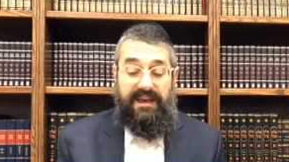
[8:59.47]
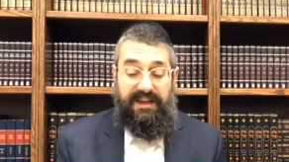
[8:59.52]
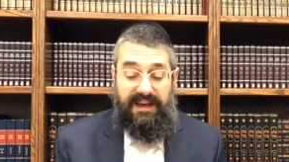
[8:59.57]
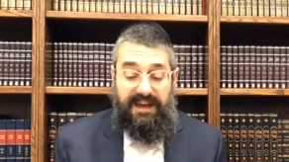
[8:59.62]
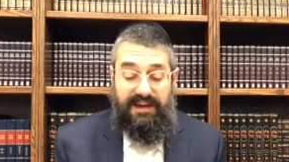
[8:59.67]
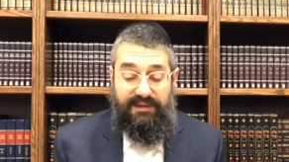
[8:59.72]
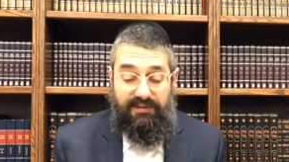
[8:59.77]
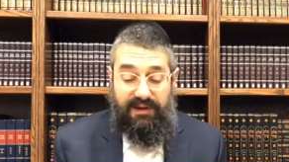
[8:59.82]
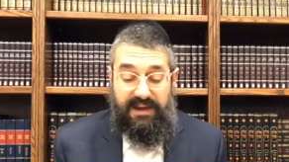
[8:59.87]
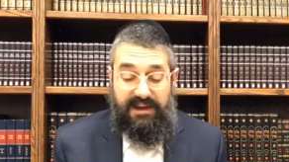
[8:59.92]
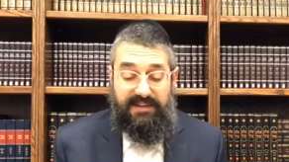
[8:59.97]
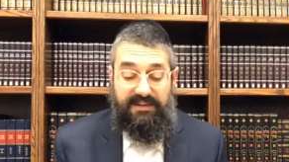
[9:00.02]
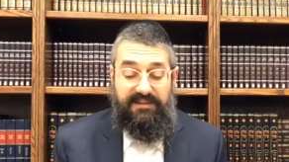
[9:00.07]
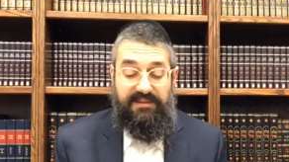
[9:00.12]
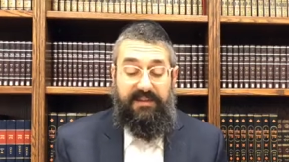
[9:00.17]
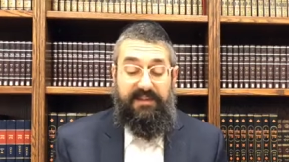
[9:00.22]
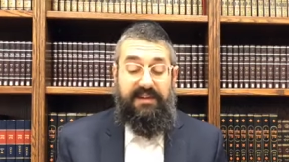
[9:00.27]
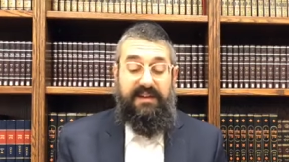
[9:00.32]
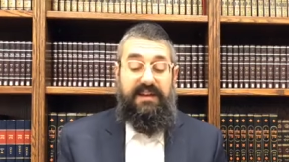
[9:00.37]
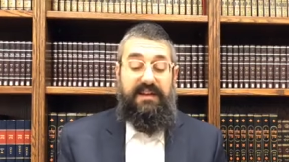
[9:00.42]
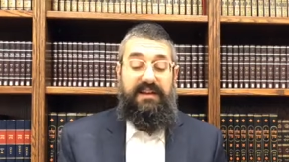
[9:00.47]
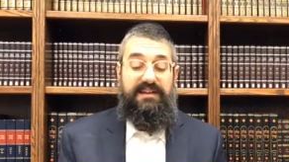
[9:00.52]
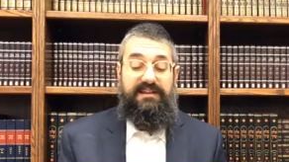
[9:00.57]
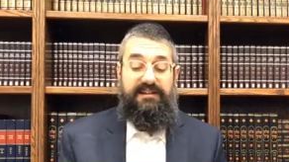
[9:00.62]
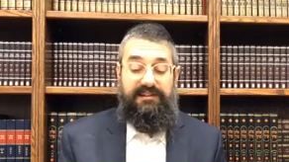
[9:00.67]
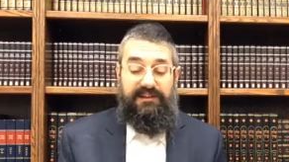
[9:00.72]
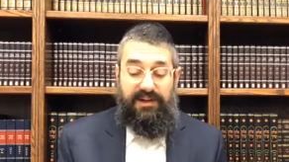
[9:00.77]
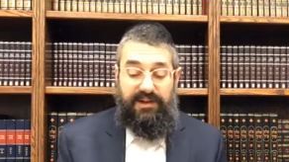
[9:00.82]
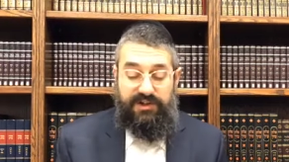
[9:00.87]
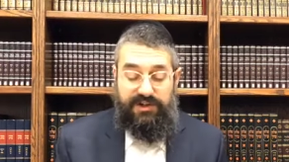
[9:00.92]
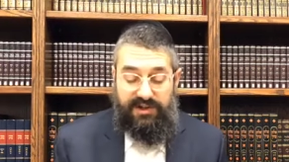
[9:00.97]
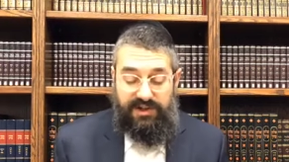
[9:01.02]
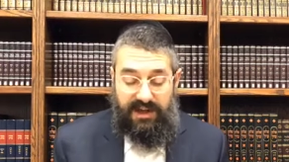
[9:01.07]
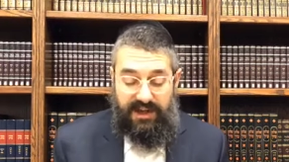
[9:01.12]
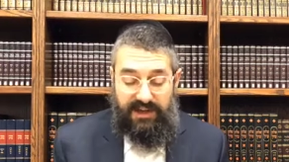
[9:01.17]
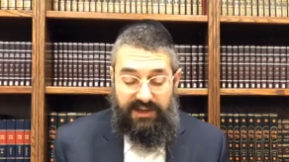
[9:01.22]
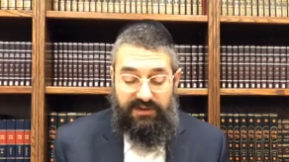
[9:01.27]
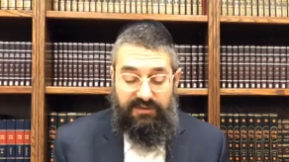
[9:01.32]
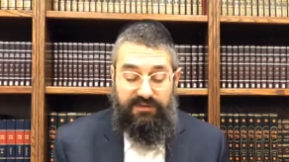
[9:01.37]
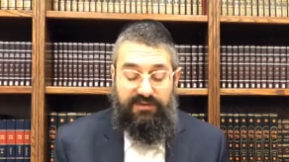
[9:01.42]
At any rate, the Lashon
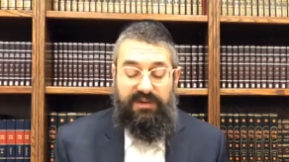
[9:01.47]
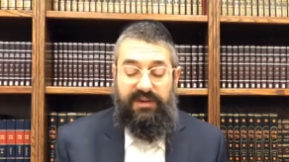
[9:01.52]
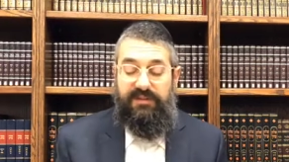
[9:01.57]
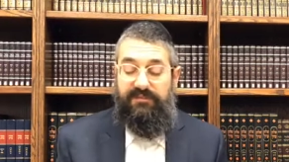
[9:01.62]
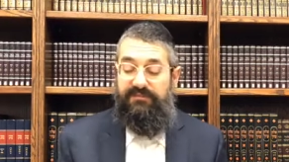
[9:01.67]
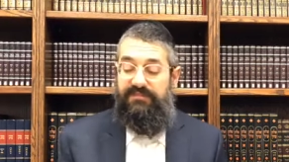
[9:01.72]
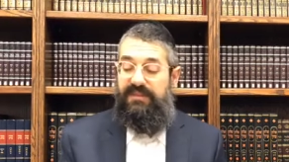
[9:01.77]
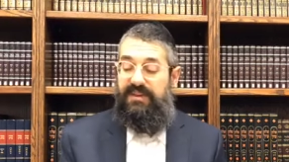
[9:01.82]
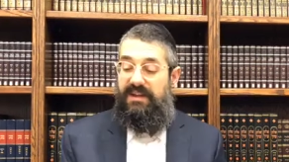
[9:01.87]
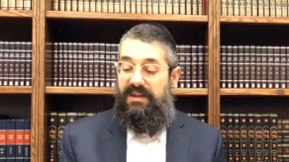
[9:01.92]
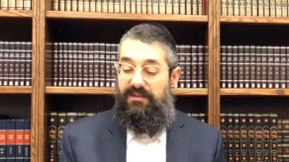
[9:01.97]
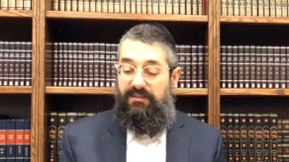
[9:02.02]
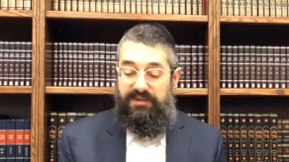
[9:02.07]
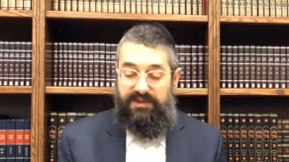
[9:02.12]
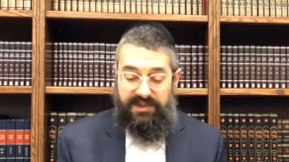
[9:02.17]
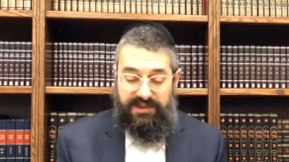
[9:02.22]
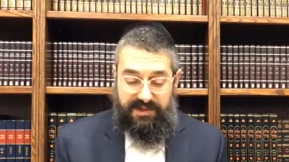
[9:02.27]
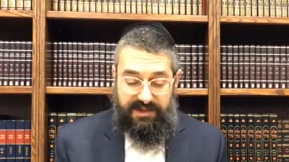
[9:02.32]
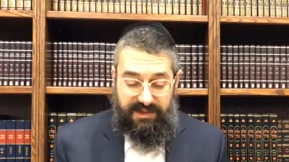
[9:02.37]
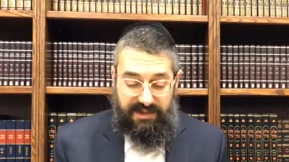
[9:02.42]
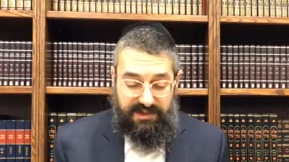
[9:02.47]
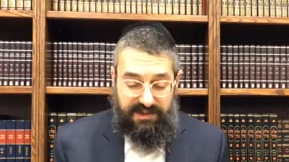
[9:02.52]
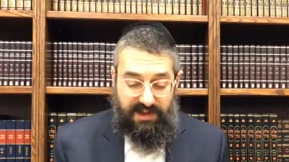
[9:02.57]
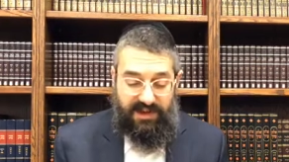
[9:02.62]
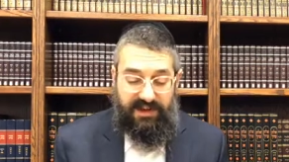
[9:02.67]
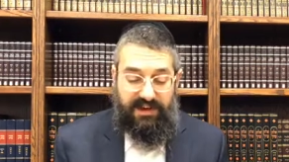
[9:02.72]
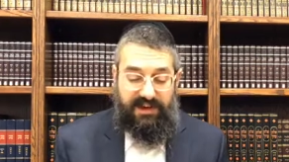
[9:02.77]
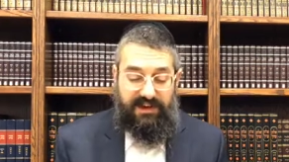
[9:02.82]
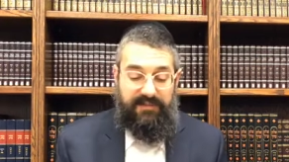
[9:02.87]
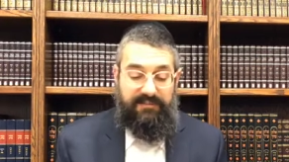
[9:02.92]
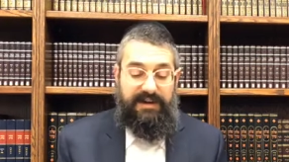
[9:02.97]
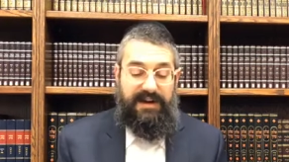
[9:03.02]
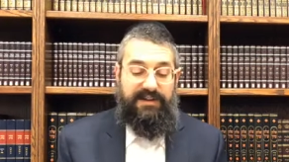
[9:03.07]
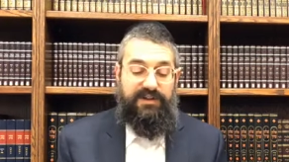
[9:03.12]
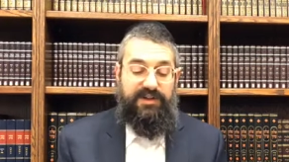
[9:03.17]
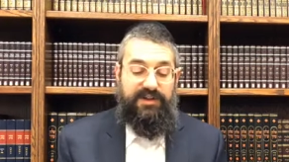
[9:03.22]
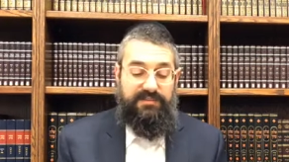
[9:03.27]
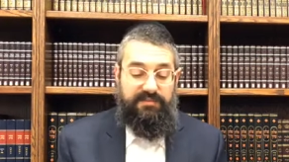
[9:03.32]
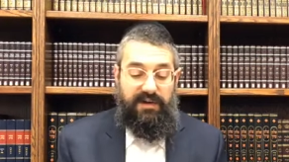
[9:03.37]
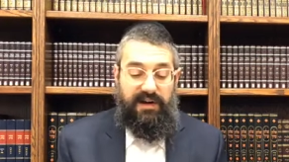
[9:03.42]
HaYanuka, which is in the Zohar and
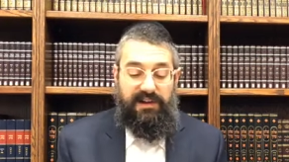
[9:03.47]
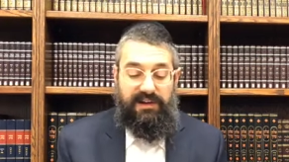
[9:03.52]
Parshas